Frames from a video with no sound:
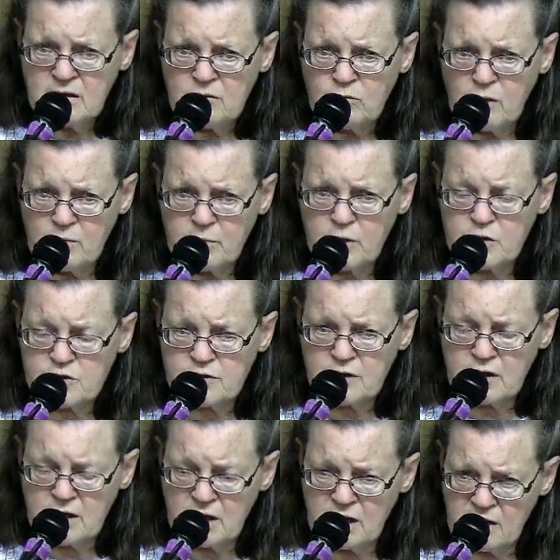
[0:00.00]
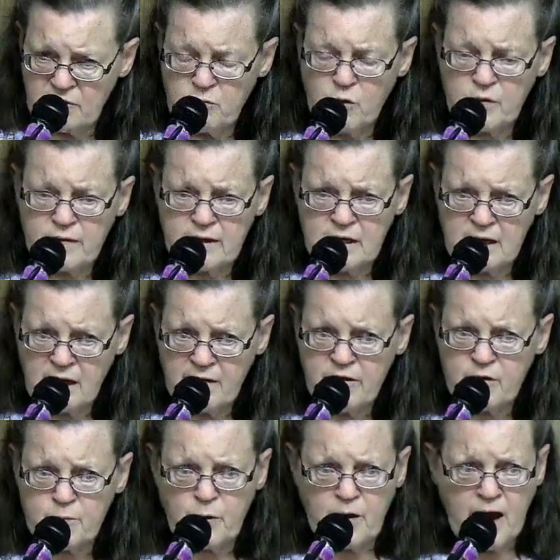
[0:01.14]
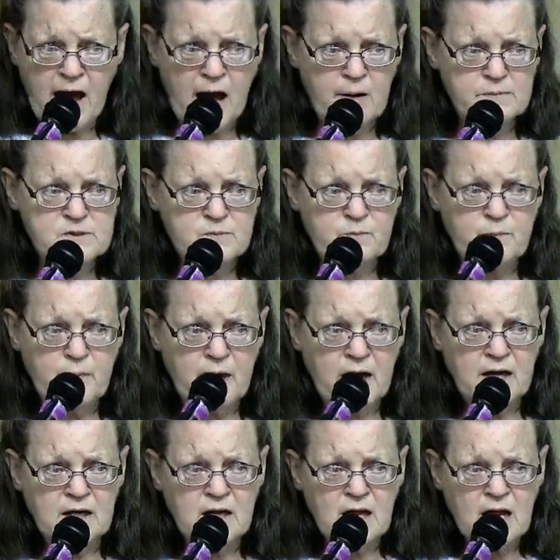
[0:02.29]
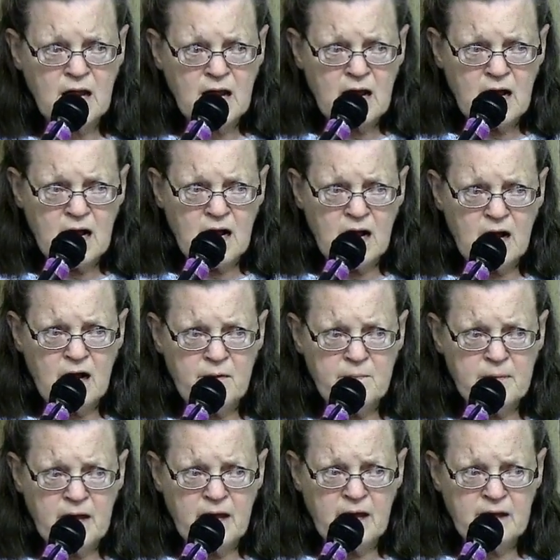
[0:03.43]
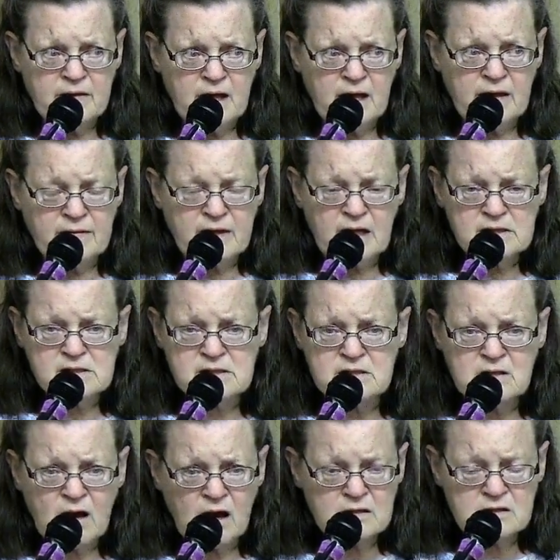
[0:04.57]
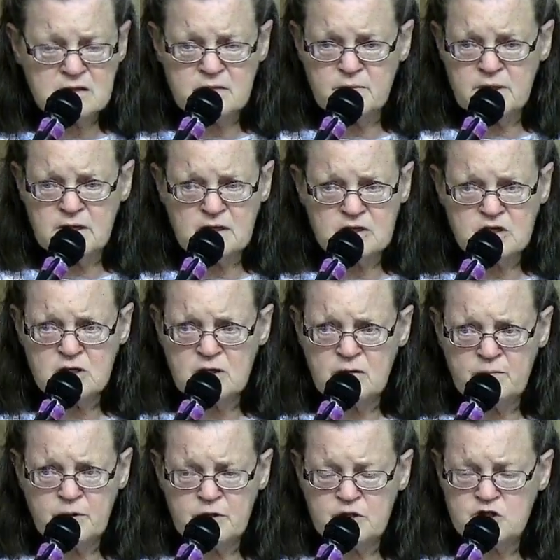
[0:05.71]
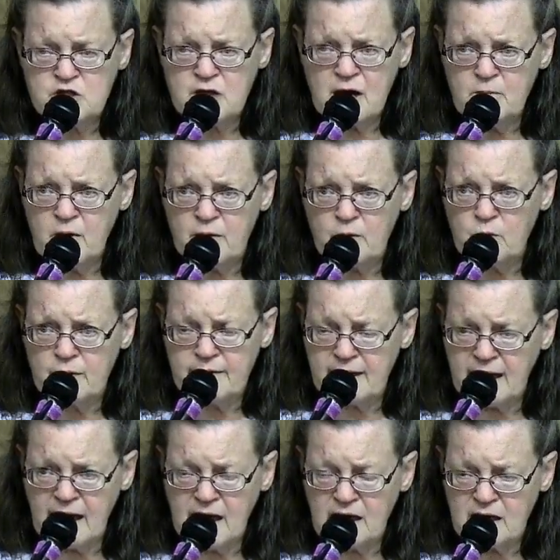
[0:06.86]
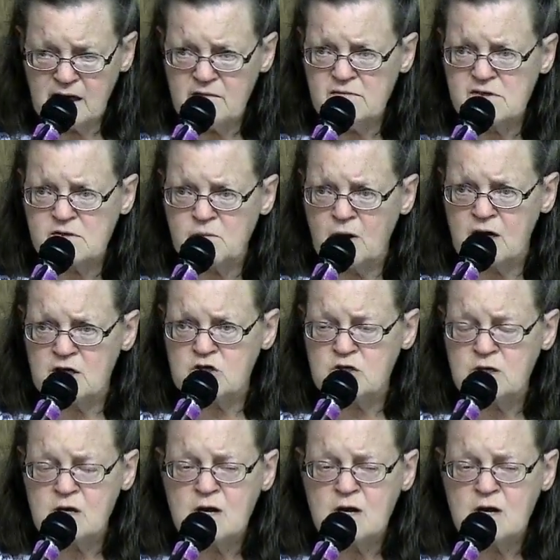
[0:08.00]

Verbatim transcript: one person can give more than another perhaps but um, and and that's not to be sh putting shame on the one that can't give as much